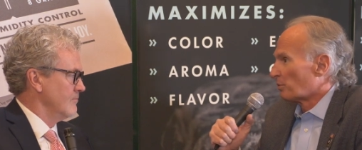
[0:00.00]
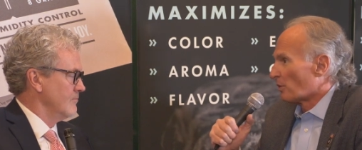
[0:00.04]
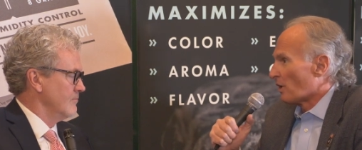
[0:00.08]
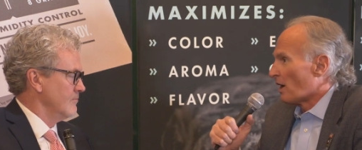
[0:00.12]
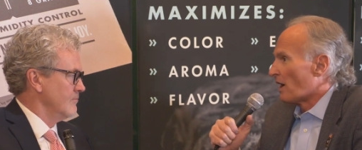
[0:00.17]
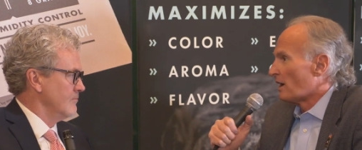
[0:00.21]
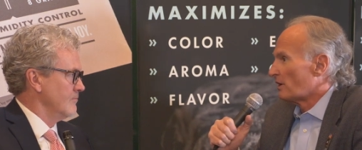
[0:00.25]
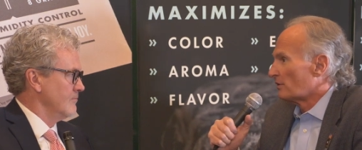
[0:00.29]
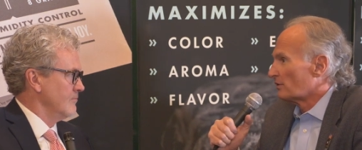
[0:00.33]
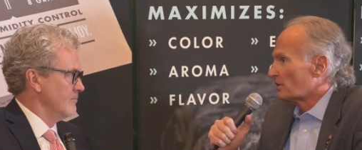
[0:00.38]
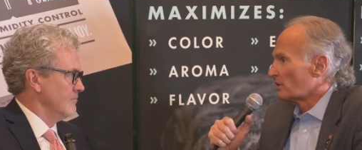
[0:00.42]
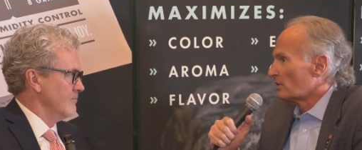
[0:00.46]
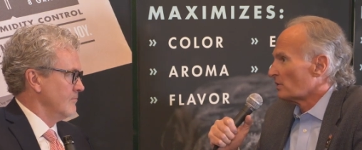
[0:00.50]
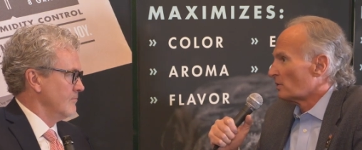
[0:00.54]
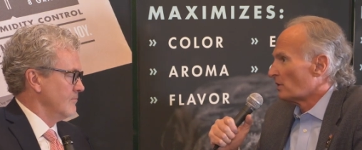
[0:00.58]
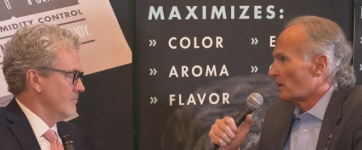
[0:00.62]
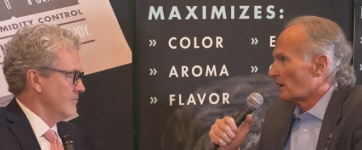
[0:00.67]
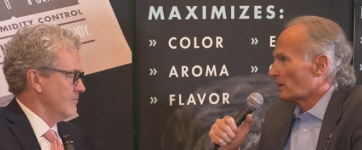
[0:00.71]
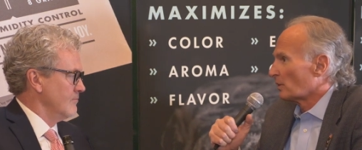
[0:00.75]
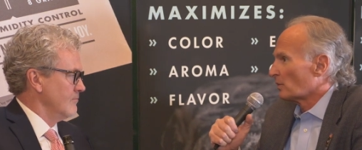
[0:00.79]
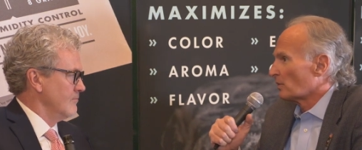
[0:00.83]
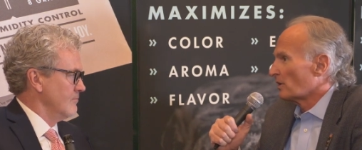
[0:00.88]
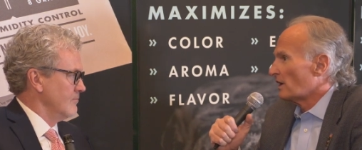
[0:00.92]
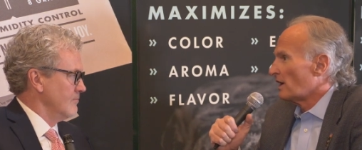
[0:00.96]
Speaker 1: prior to the
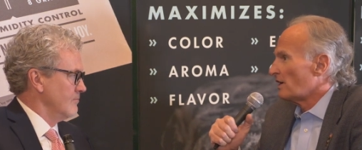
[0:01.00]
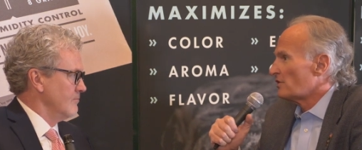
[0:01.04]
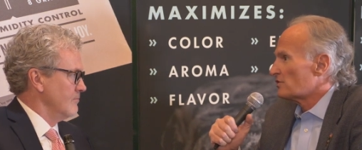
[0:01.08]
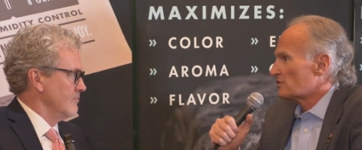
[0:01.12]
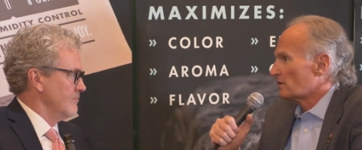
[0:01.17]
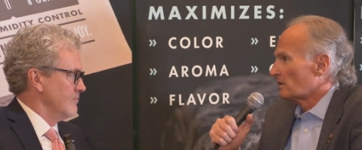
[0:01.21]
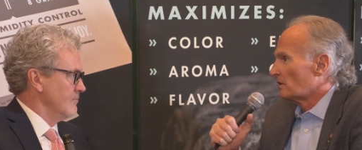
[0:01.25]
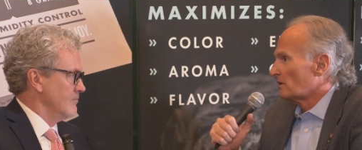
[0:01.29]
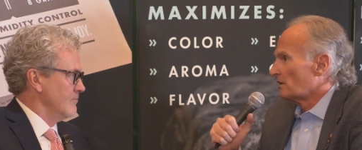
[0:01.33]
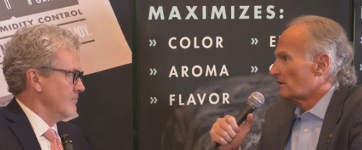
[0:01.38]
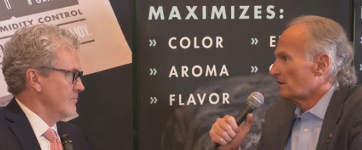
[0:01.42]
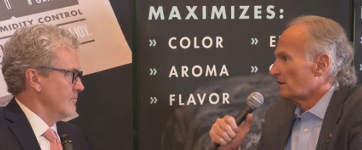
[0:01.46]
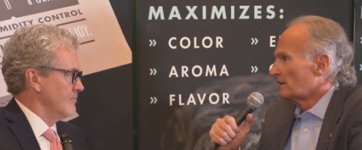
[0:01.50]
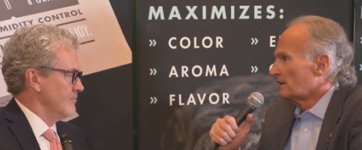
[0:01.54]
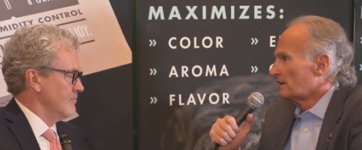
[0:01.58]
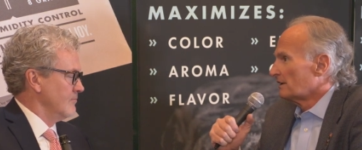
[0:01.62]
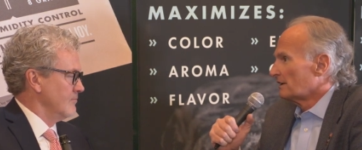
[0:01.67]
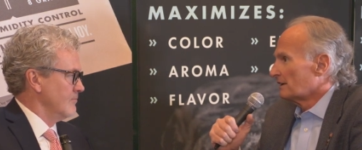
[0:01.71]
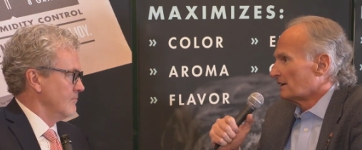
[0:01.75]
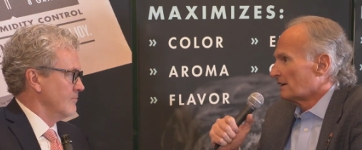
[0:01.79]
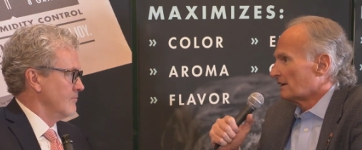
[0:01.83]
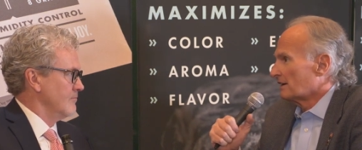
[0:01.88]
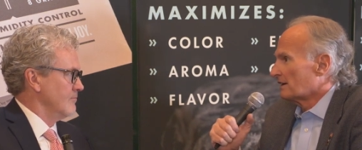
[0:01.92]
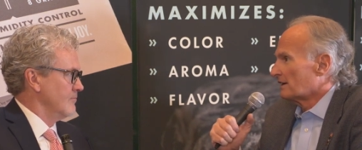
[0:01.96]
recreational
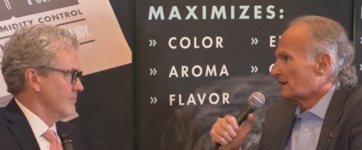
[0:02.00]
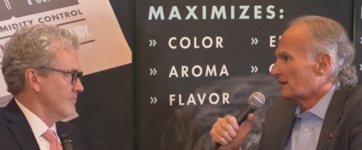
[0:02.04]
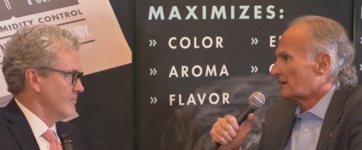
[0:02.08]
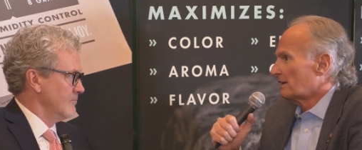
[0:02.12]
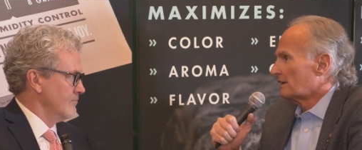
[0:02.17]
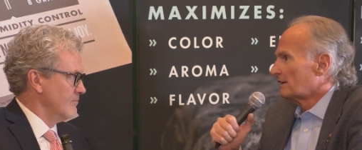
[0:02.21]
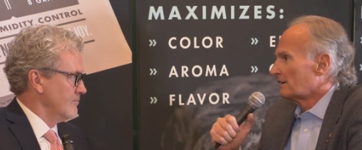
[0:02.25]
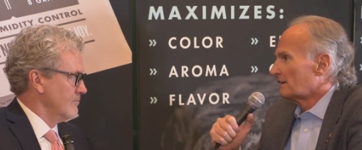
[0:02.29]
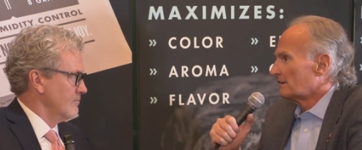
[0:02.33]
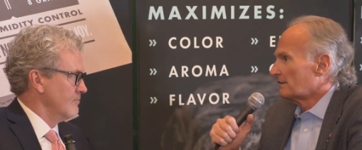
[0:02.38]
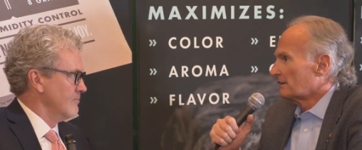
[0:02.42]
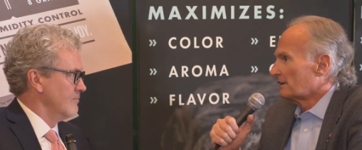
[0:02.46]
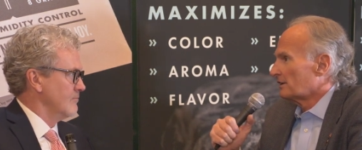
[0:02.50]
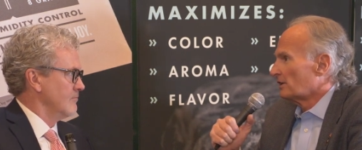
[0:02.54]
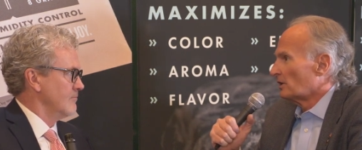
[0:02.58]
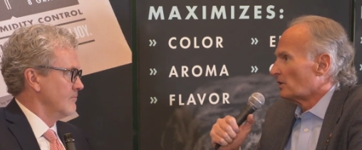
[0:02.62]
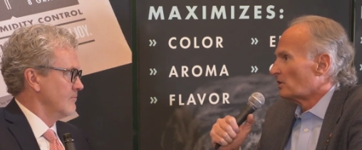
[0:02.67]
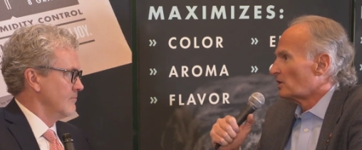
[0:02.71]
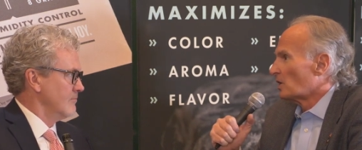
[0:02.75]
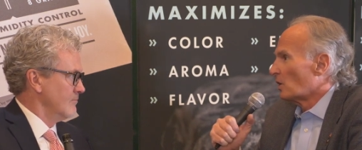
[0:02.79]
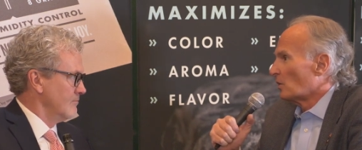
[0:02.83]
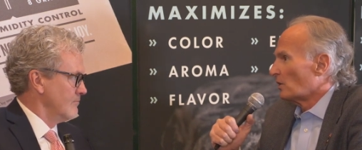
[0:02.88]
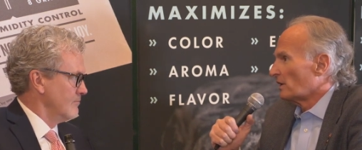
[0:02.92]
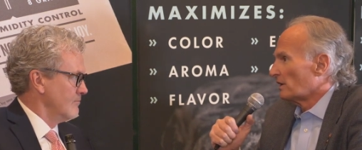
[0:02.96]
Uh, you
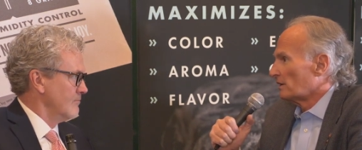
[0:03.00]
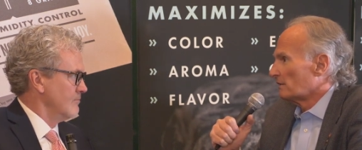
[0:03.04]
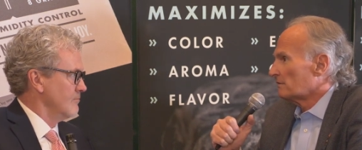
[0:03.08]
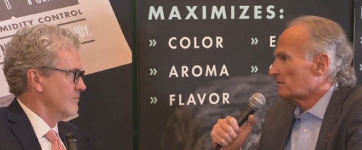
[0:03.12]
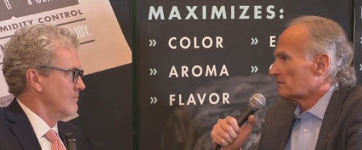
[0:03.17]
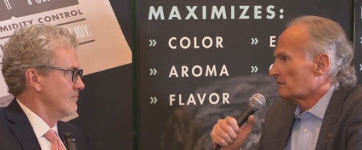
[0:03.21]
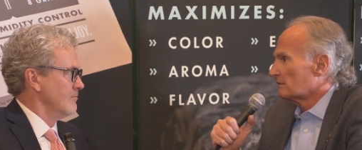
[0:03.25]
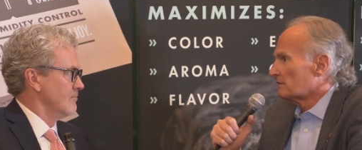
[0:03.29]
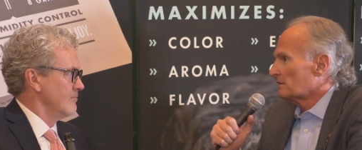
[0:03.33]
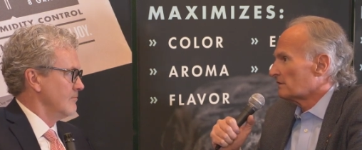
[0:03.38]
know, going